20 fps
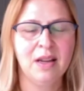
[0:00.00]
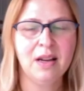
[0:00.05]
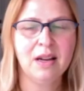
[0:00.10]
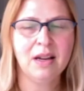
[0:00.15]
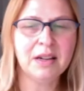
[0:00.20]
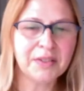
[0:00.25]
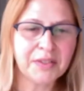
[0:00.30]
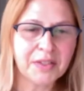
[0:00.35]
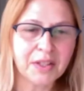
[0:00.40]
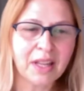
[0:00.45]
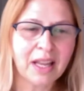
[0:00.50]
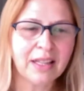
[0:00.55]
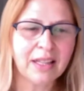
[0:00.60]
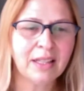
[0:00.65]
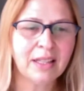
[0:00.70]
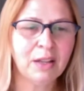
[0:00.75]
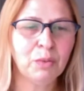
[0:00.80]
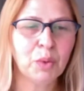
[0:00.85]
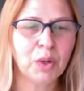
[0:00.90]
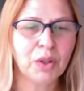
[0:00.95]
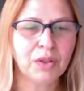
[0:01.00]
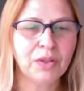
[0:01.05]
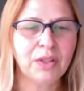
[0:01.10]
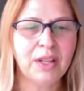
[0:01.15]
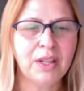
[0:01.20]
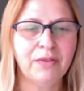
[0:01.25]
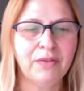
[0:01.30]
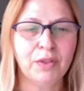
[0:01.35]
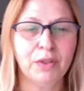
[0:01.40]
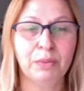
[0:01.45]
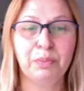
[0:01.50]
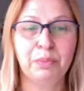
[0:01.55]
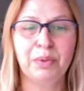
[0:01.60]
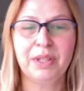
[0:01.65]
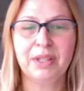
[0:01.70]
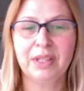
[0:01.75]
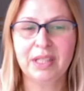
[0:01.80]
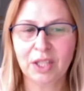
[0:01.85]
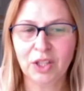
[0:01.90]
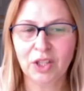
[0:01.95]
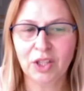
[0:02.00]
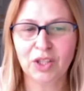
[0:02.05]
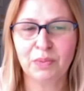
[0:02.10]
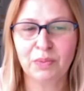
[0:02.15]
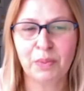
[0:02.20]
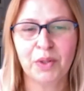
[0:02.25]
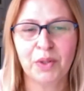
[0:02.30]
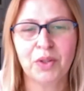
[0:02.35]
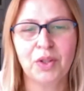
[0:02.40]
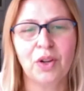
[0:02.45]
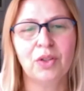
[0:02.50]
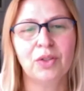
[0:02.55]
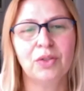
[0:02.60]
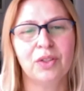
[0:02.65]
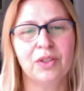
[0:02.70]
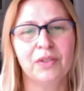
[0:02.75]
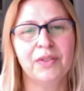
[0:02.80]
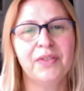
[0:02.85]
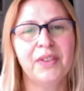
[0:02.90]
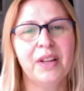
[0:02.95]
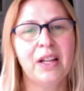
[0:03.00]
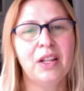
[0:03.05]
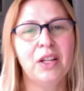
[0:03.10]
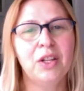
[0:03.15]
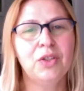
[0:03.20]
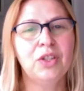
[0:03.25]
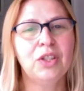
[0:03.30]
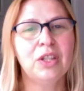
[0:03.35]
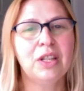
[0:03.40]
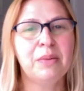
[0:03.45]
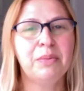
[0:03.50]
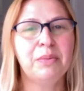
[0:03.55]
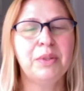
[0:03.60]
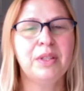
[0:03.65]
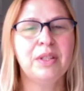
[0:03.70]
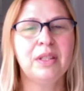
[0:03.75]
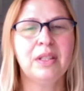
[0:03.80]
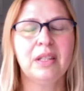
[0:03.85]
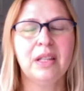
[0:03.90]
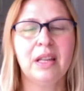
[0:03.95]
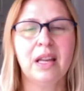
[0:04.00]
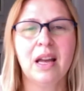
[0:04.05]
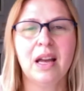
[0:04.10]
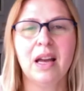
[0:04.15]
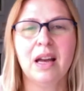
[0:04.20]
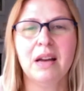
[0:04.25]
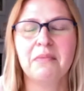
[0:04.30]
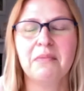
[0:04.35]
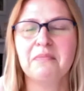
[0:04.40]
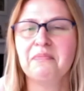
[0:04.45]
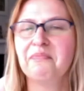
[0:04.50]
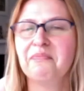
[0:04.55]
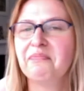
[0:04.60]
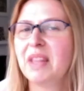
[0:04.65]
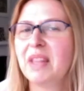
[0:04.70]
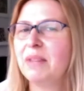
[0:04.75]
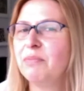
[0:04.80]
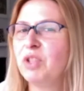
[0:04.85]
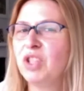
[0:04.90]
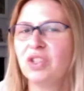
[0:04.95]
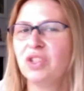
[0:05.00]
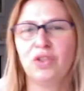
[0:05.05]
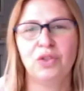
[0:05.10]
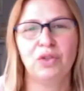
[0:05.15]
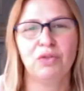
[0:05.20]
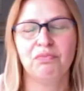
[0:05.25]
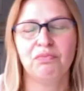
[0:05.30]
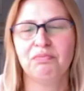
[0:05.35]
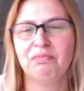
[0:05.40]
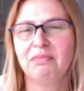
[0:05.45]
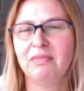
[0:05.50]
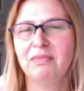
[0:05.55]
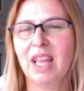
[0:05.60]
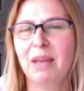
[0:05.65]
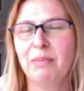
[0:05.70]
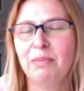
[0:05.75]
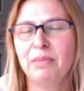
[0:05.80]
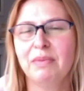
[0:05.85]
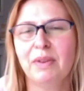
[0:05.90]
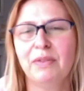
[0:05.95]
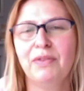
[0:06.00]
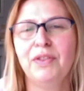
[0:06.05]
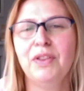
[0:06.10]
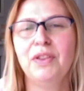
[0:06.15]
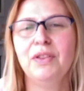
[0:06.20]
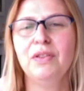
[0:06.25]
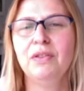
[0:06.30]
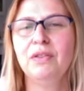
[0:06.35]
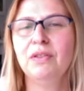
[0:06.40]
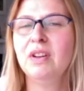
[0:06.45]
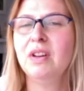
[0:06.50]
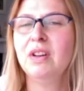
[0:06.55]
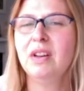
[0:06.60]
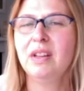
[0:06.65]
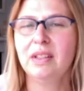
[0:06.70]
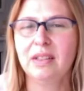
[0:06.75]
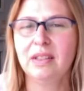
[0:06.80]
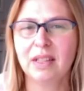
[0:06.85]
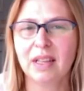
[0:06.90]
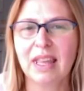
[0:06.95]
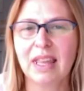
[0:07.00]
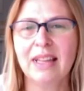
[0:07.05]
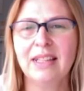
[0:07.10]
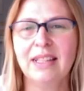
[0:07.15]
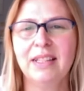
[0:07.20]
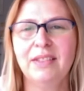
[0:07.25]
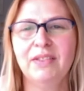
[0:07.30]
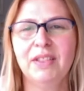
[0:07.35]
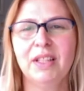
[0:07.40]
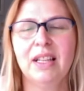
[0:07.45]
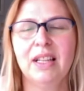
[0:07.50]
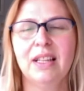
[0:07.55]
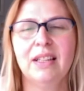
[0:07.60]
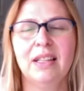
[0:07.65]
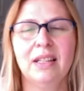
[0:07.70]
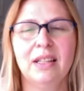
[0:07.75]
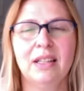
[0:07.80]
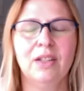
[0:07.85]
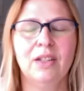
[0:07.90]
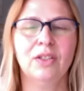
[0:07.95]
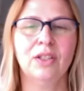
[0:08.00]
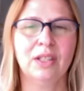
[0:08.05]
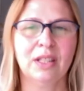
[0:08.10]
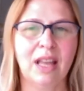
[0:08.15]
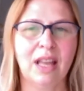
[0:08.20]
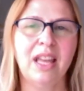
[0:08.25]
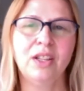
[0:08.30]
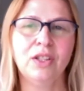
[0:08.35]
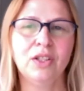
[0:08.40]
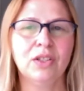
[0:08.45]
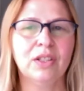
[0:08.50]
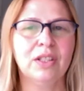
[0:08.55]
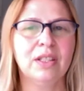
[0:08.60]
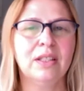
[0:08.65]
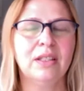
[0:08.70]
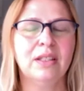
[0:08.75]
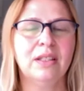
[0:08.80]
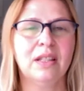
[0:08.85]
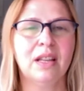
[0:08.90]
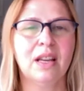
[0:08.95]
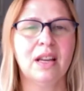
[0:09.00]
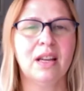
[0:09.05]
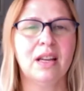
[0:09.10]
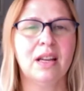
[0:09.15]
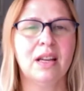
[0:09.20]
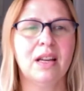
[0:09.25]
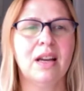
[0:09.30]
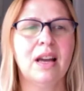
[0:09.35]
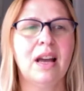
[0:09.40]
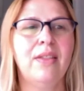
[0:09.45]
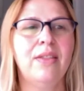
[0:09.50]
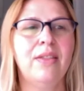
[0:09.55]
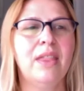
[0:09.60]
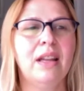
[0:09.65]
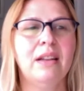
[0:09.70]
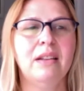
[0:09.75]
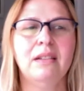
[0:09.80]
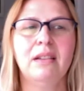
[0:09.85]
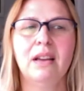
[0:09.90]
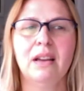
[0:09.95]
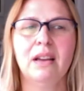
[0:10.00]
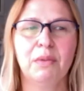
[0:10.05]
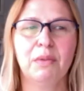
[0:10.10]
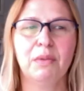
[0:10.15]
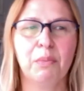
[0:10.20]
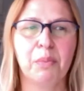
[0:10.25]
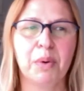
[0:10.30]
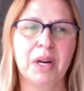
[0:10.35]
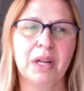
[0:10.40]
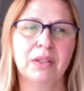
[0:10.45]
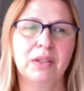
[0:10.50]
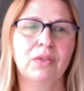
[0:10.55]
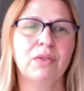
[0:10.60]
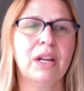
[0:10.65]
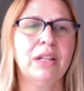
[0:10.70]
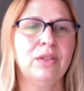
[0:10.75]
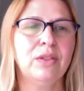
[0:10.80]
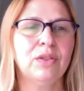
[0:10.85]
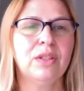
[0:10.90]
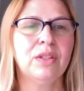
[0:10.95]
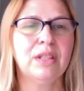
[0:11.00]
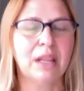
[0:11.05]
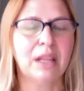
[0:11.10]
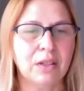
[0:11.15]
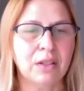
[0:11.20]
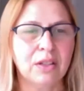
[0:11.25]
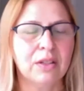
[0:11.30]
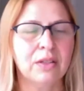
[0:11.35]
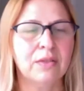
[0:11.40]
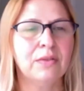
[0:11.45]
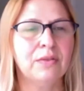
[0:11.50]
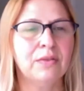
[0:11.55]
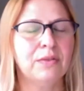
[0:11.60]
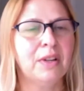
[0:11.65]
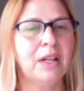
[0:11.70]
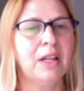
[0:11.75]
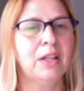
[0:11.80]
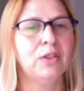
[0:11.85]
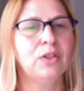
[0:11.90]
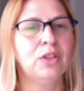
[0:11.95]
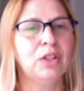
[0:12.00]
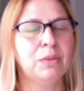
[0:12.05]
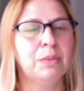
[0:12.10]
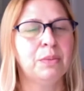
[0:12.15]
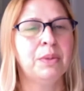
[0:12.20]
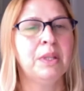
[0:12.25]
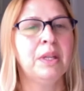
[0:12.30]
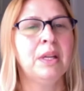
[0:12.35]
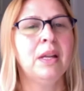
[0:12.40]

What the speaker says: After that, he won several prestigious postdoctoral fellowships, just to name a few: the Getty Villa in Los Angeles, and then a Bard Graduate Center Fellowship.